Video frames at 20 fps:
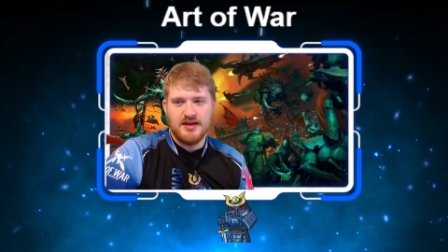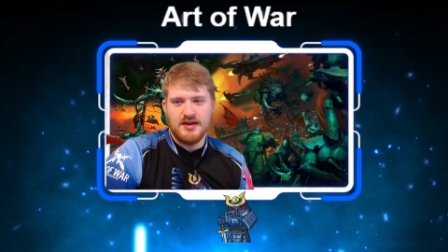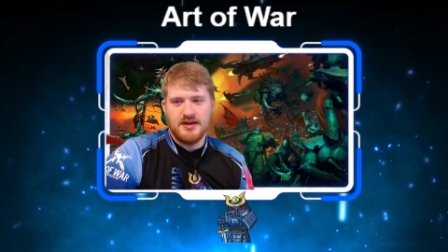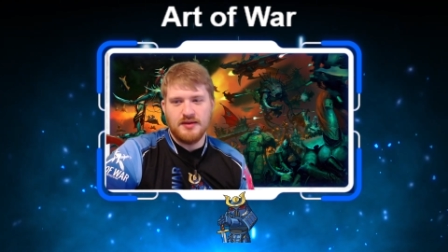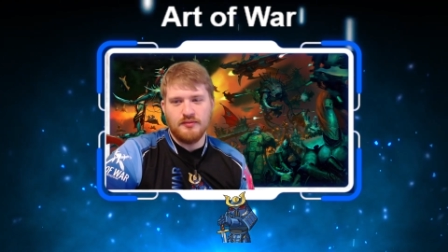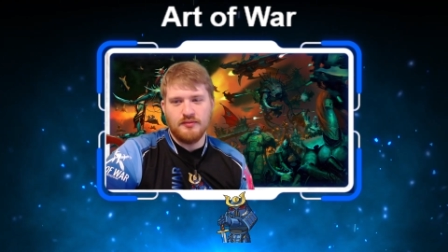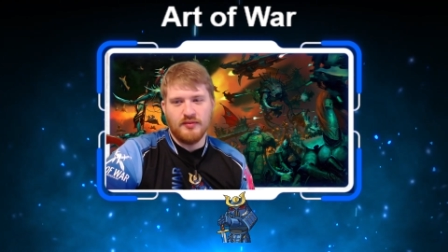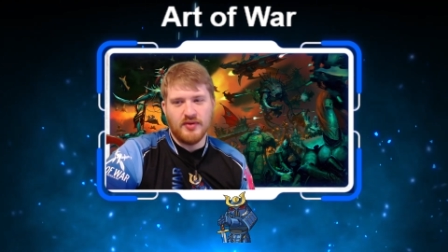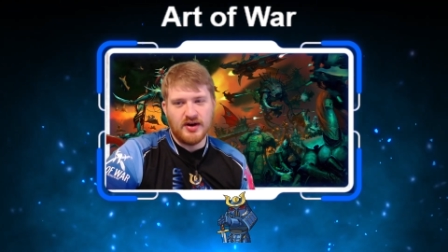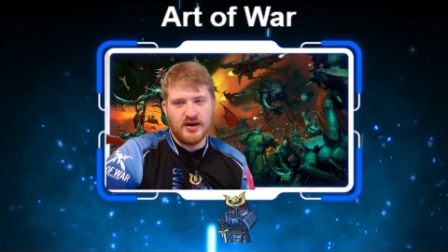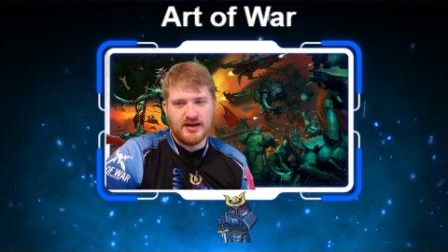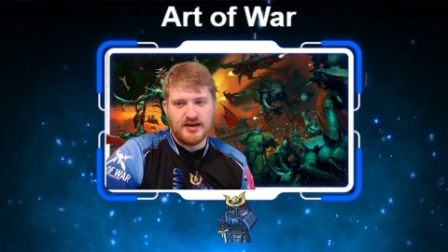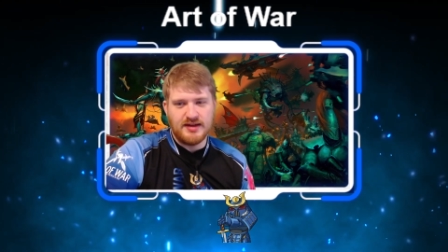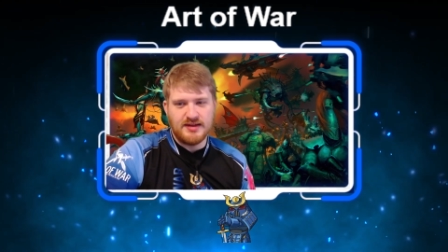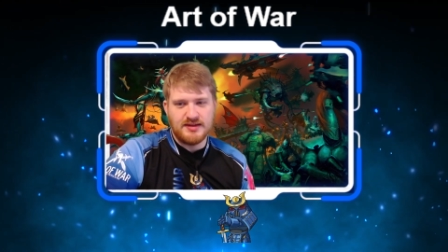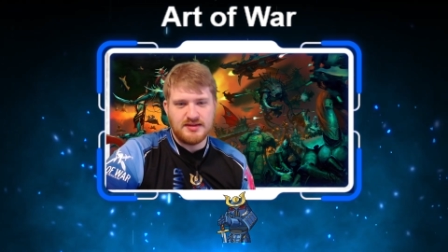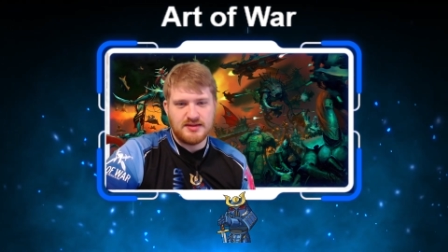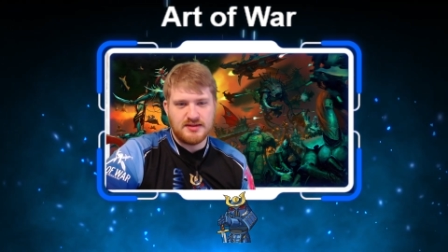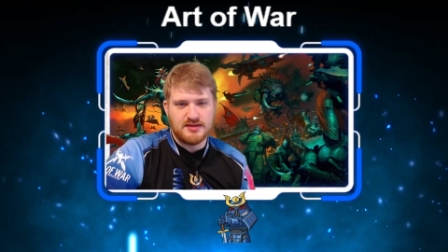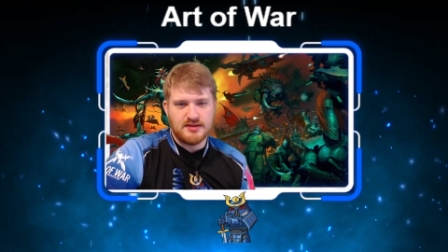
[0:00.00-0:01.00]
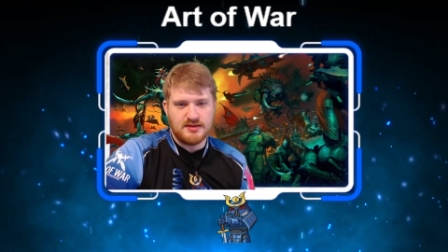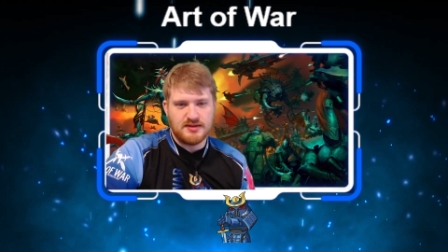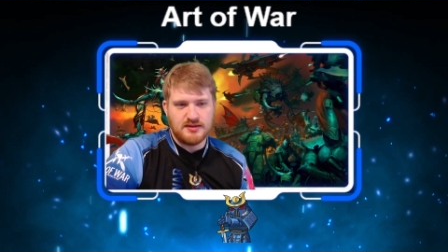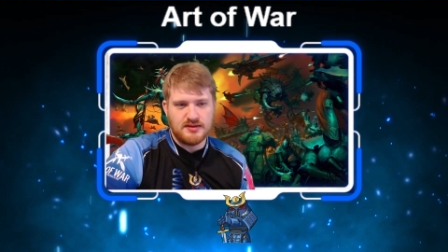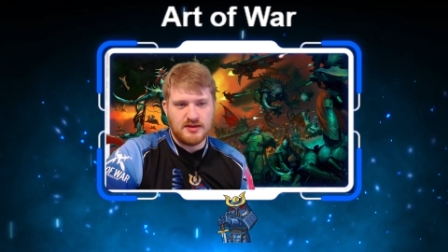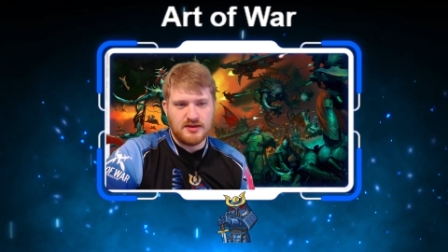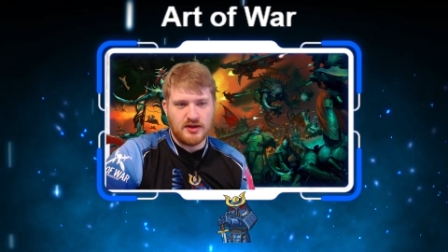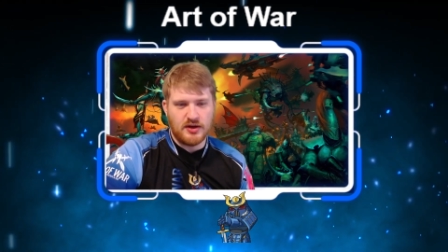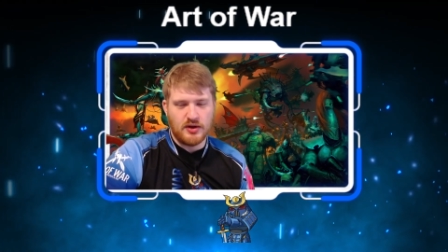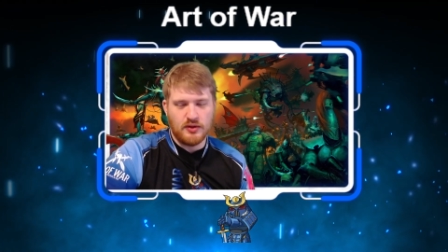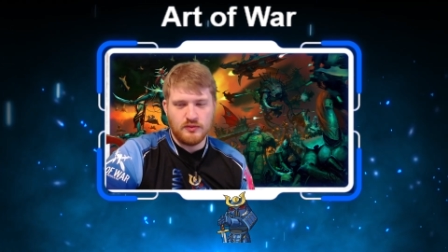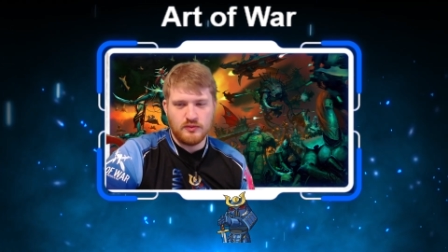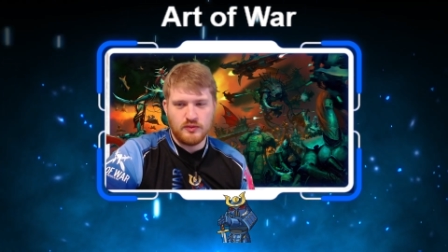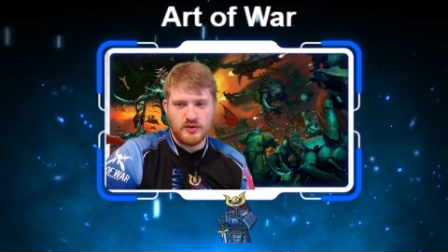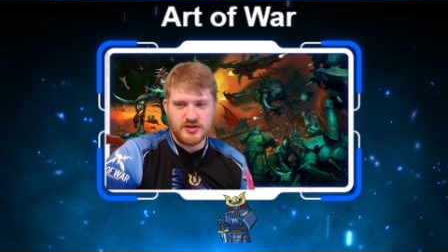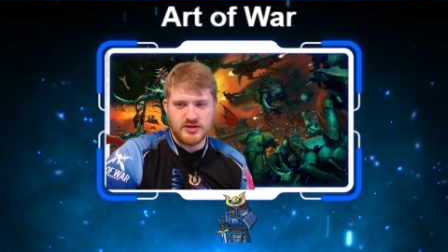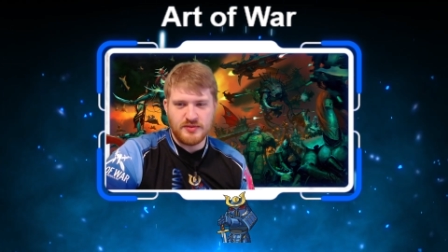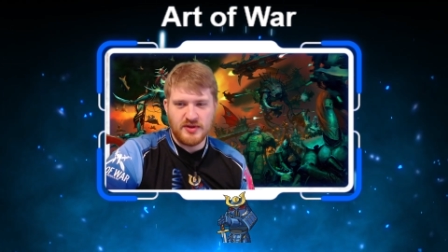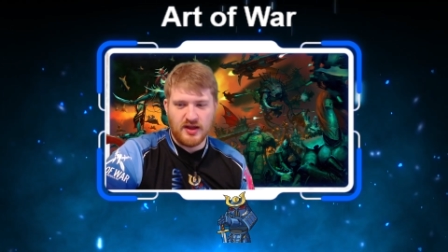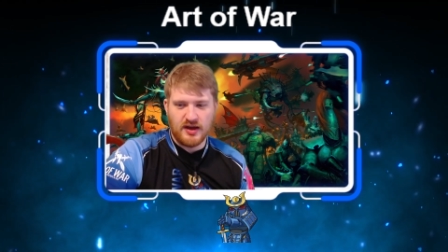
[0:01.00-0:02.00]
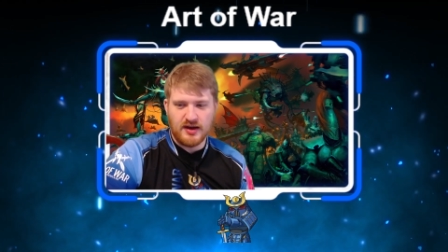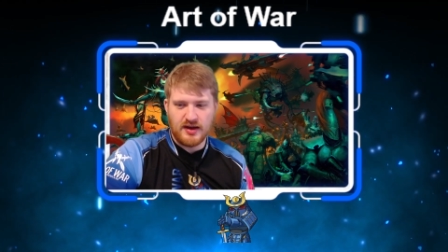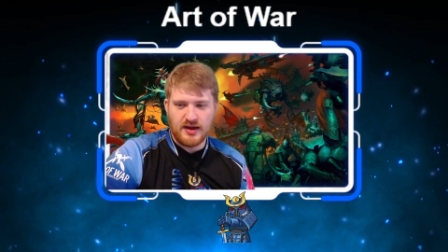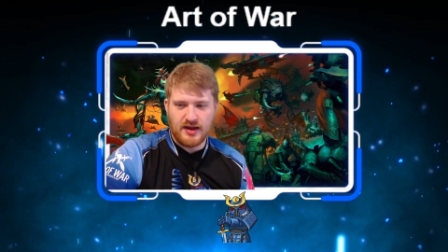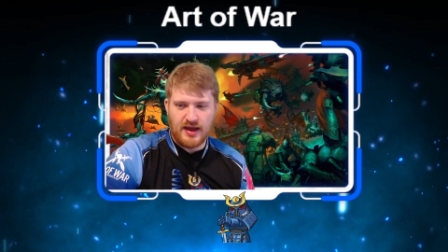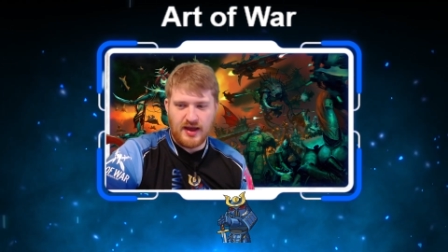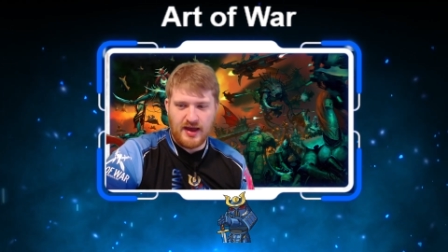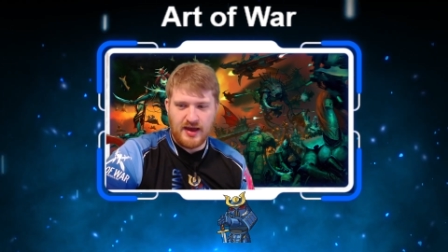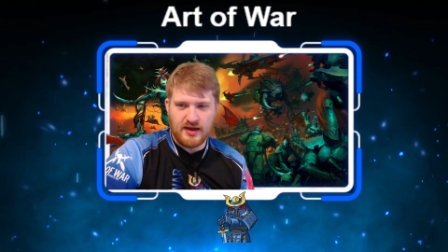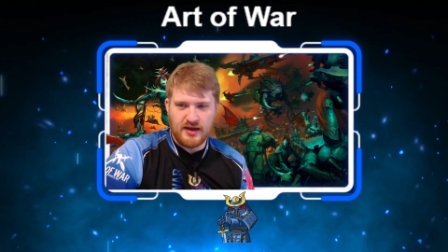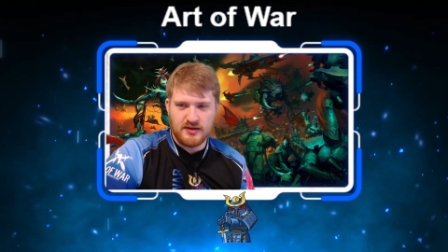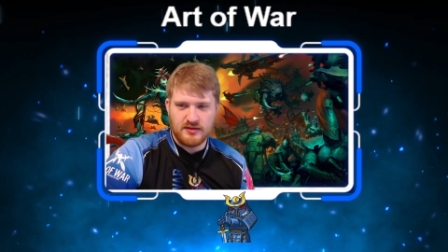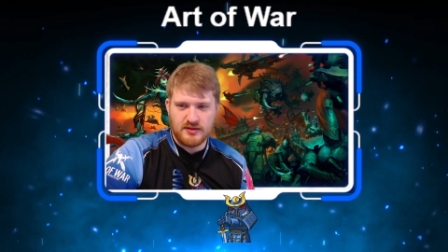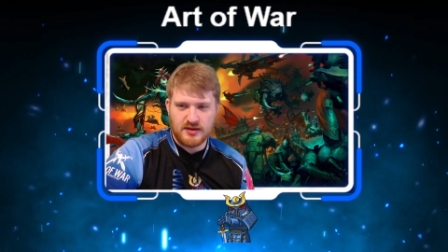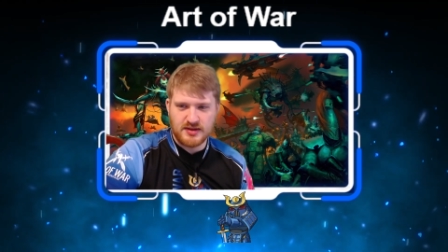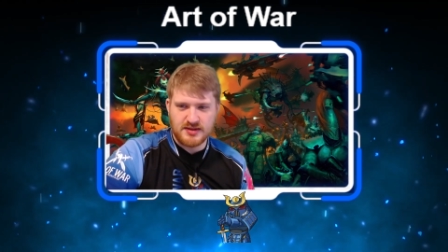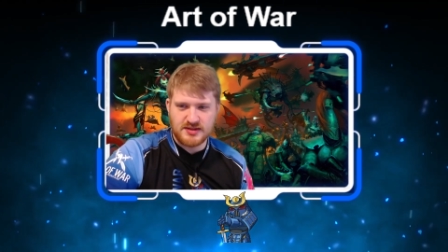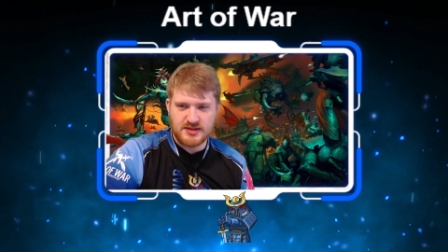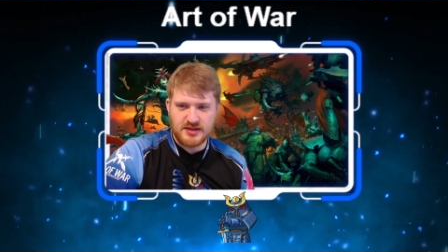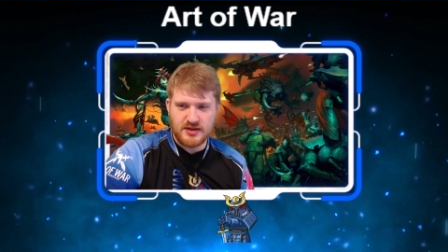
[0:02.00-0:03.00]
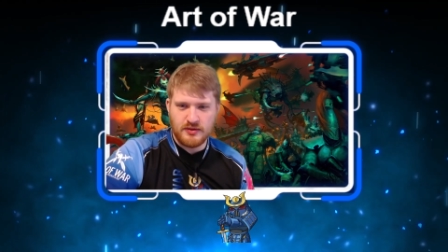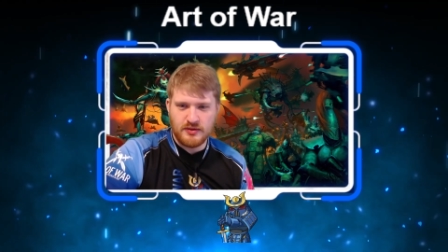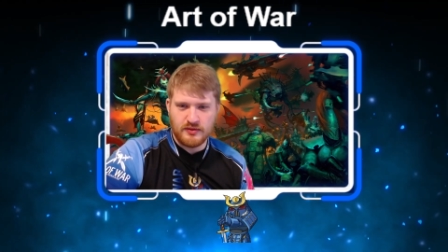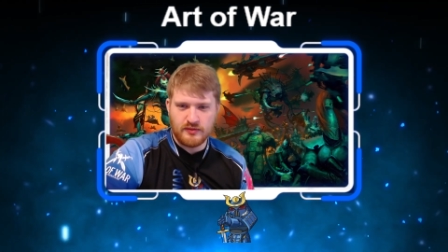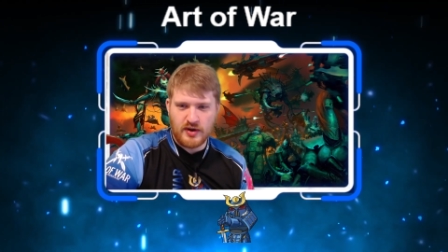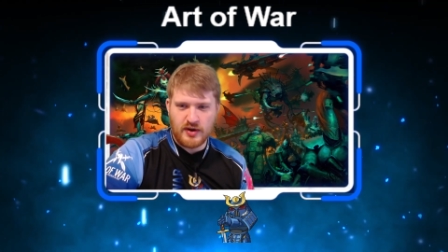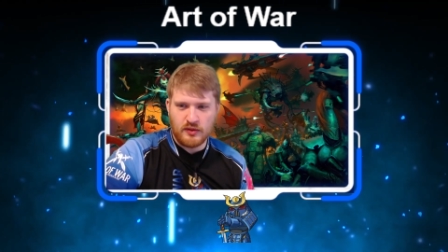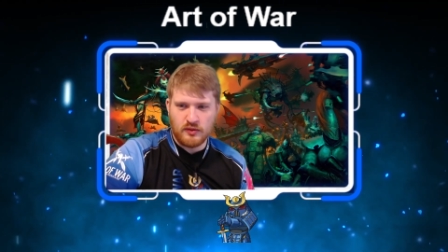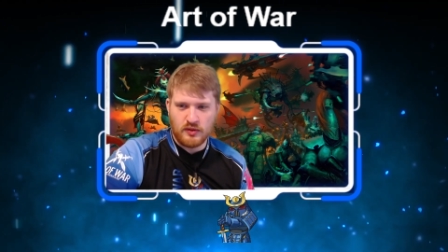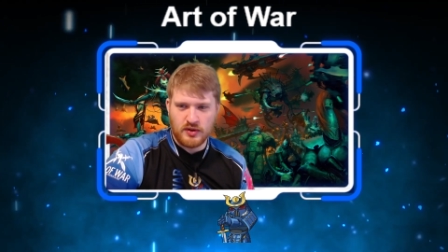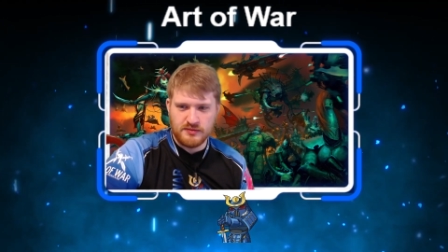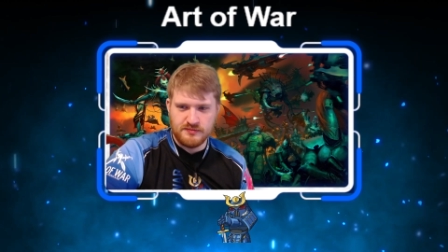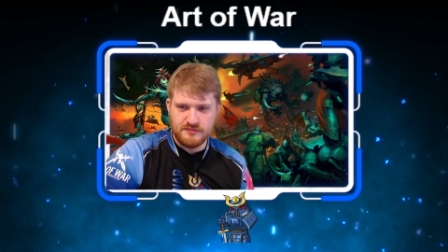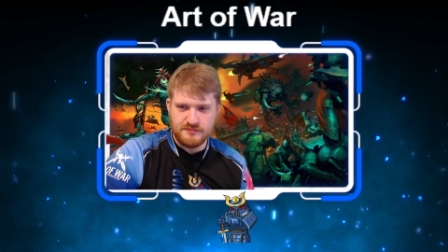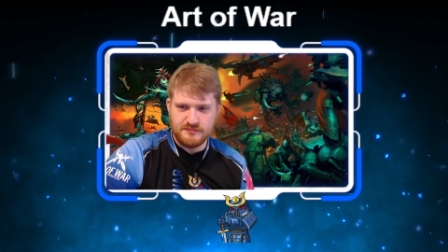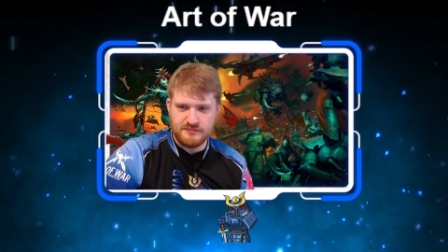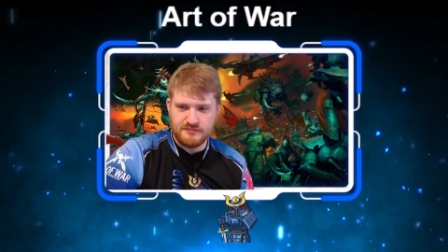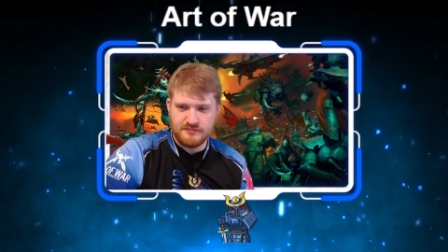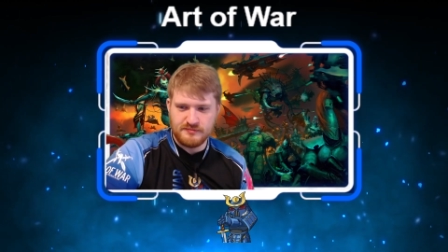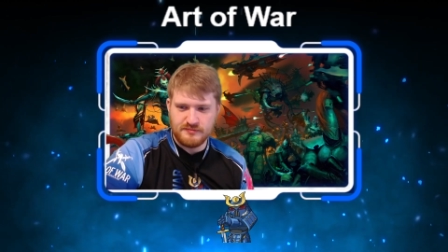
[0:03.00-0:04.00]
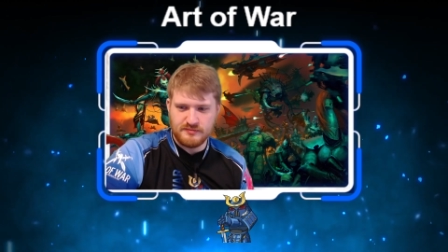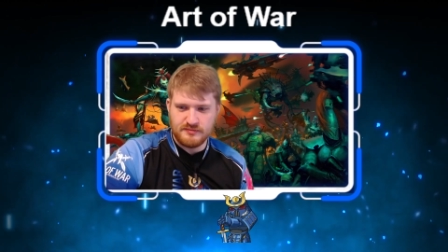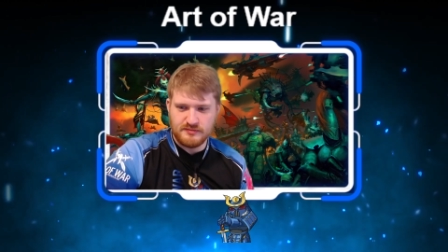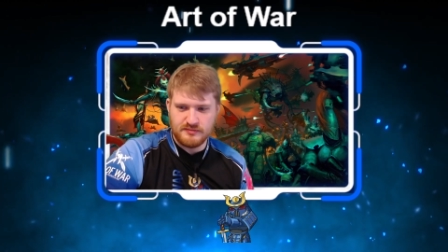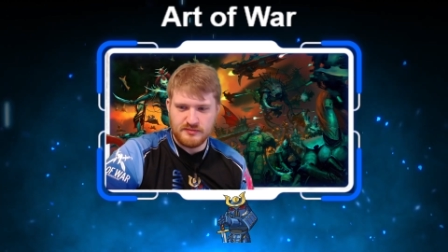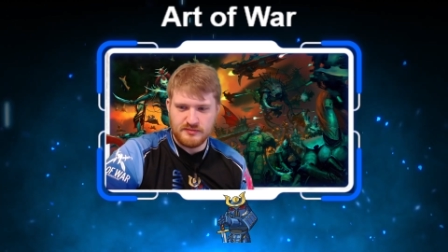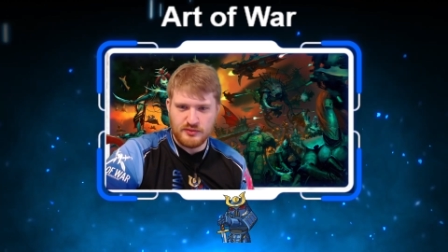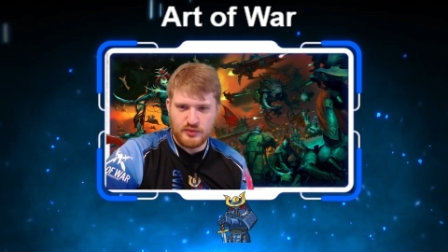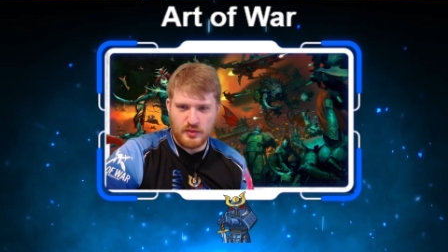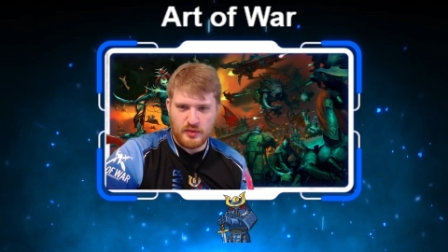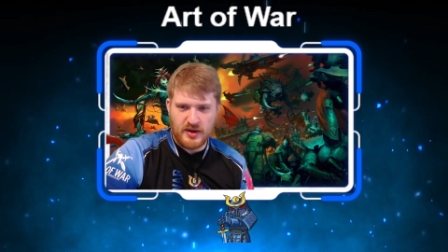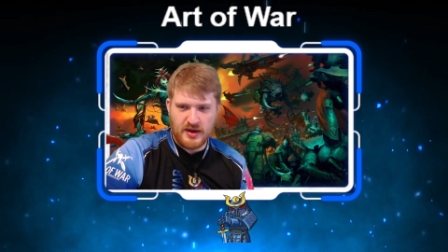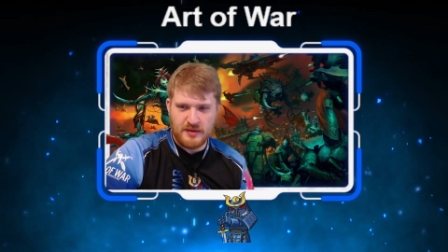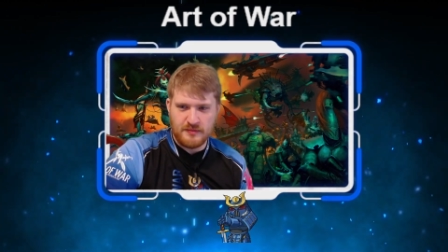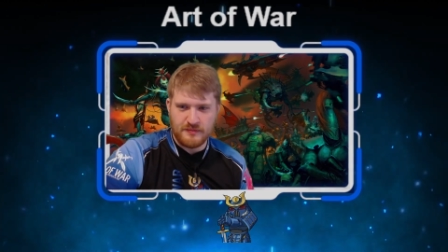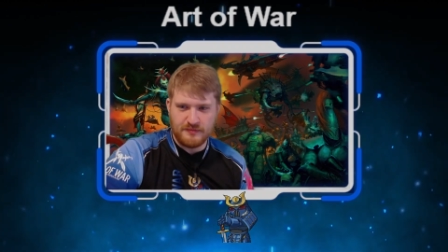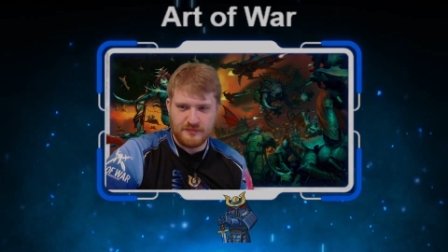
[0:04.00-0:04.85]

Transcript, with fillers: But, you know, wish me luck and I'll see you in round one. Bye bye.